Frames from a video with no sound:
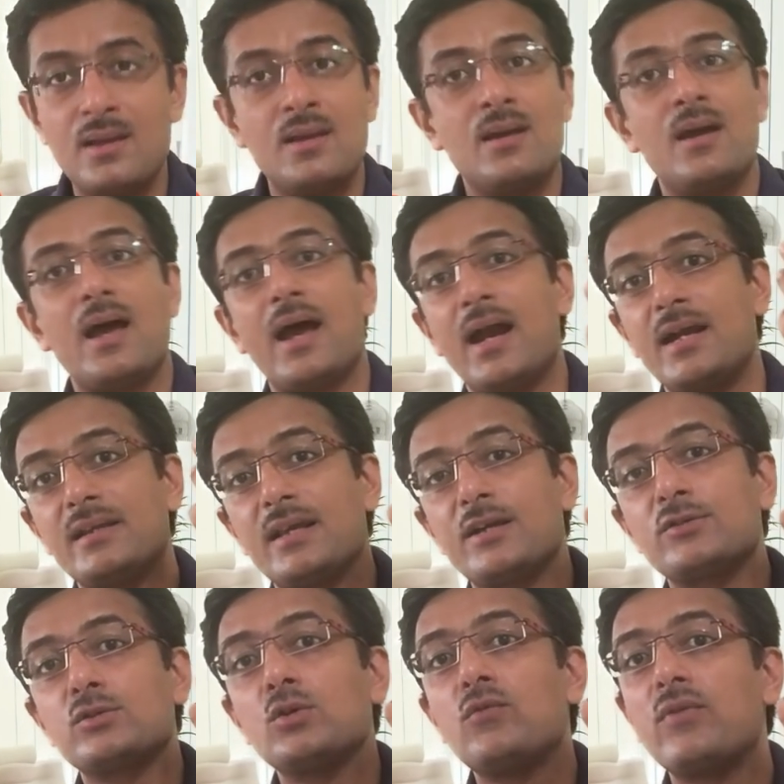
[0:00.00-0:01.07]
and there
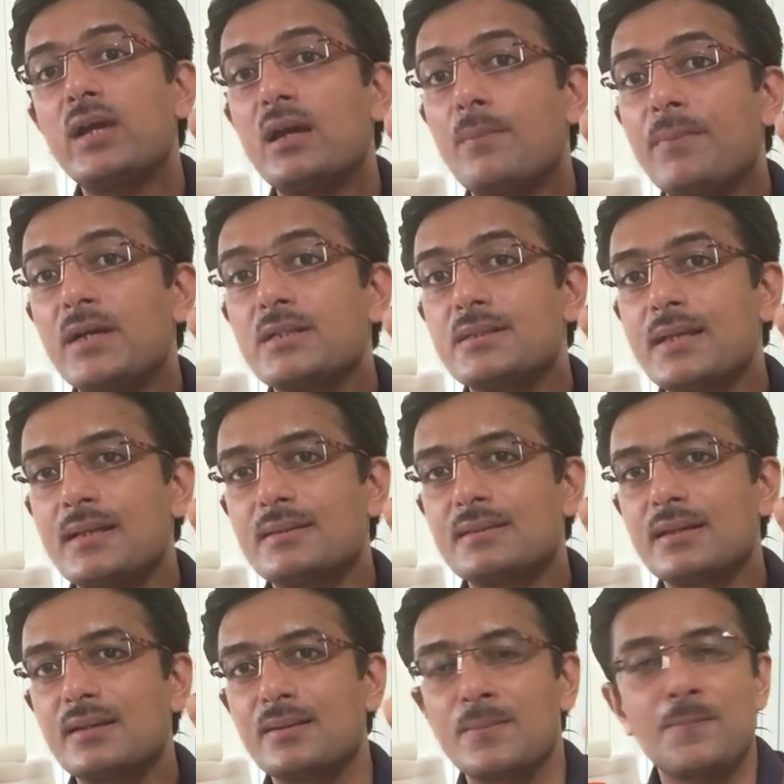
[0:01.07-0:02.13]
is no fingerprint
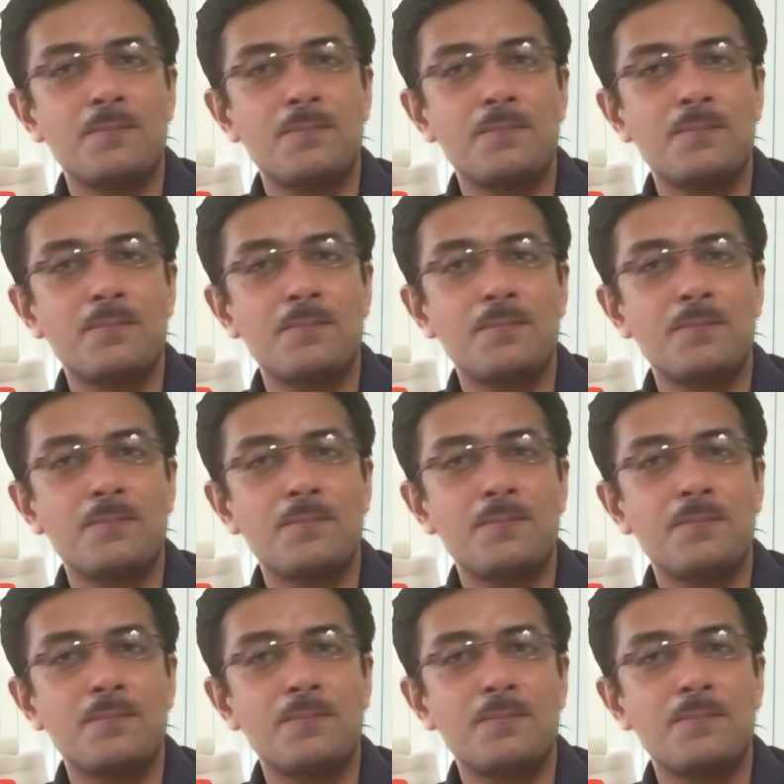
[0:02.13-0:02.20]
sensor?